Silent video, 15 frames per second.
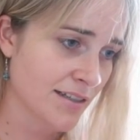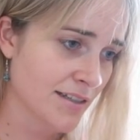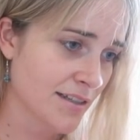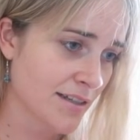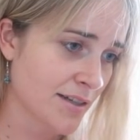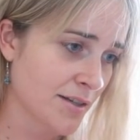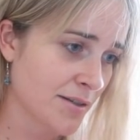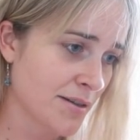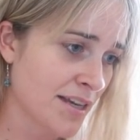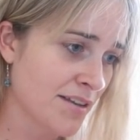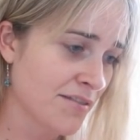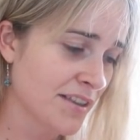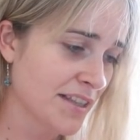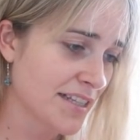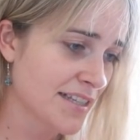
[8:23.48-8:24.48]
So
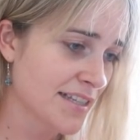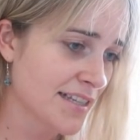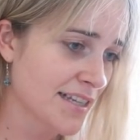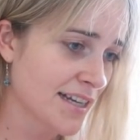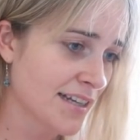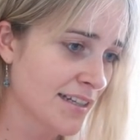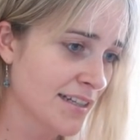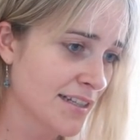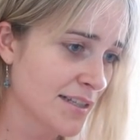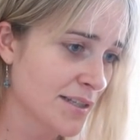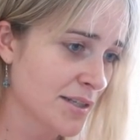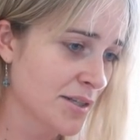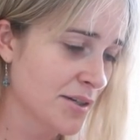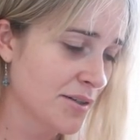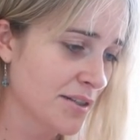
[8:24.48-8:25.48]
even the sun is
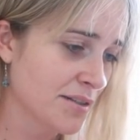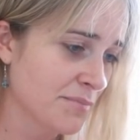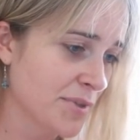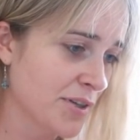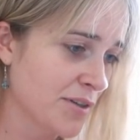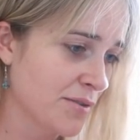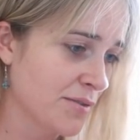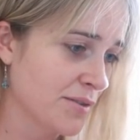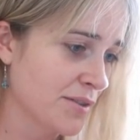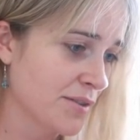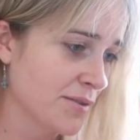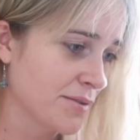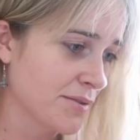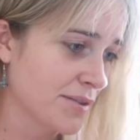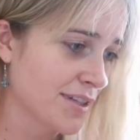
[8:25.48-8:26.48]
not immune
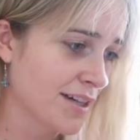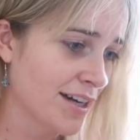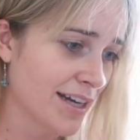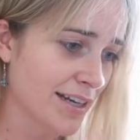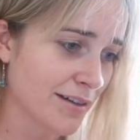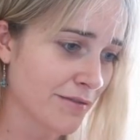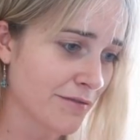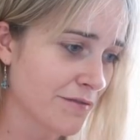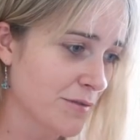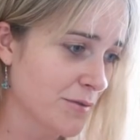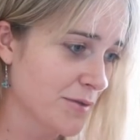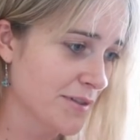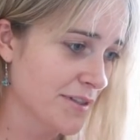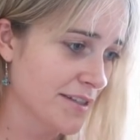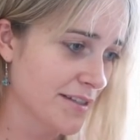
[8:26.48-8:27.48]
to tidal
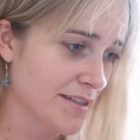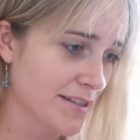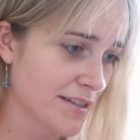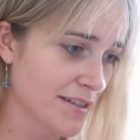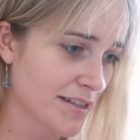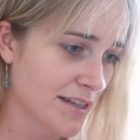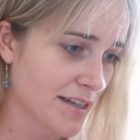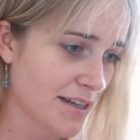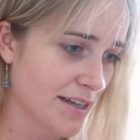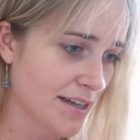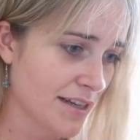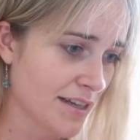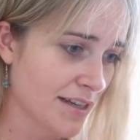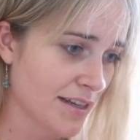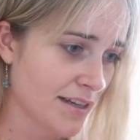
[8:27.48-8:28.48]
forces.
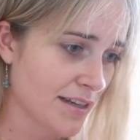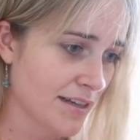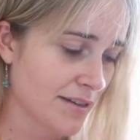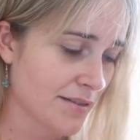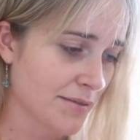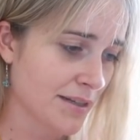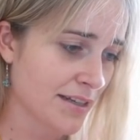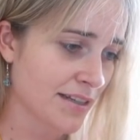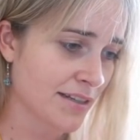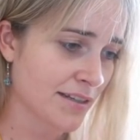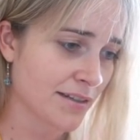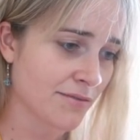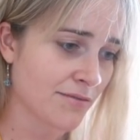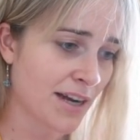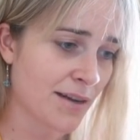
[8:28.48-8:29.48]
We
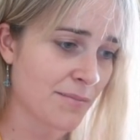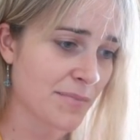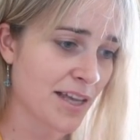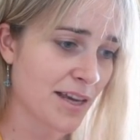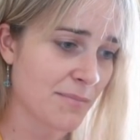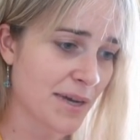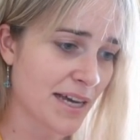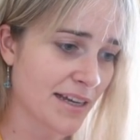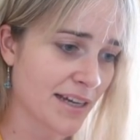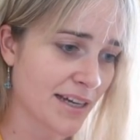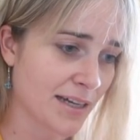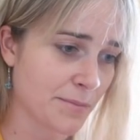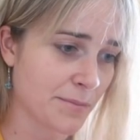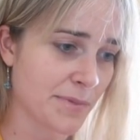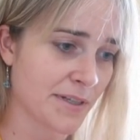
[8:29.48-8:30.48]
can ramp that back
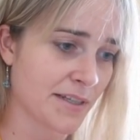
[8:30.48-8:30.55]
up.